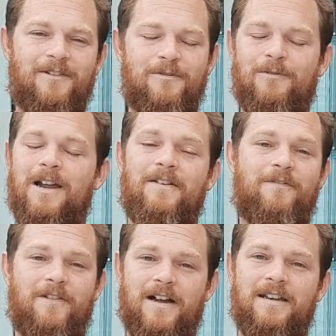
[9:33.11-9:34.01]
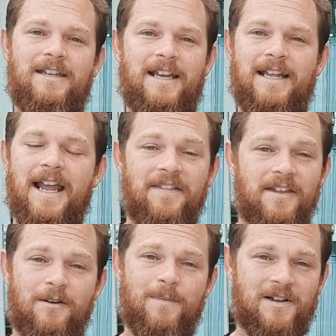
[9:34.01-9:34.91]
great fun getting out
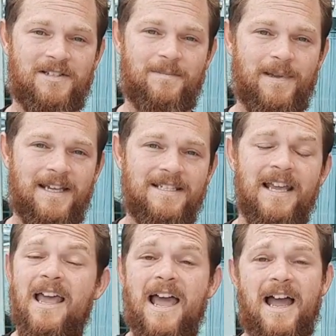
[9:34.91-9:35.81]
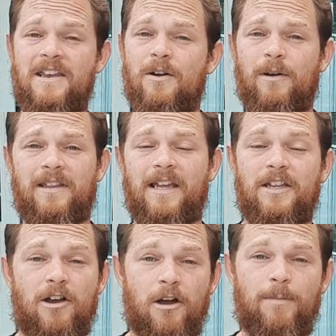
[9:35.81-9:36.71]
there amongst the bees and knowing that
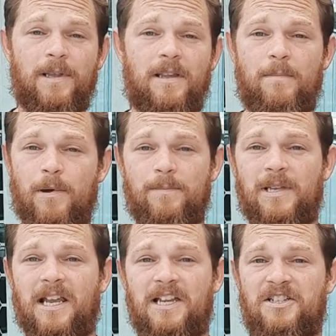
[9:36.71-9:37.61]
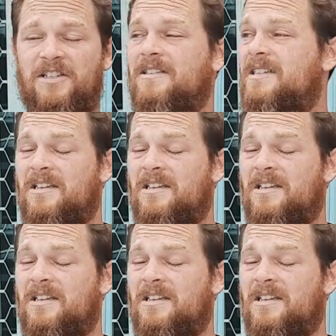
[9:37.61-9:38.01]
you're helping their populations,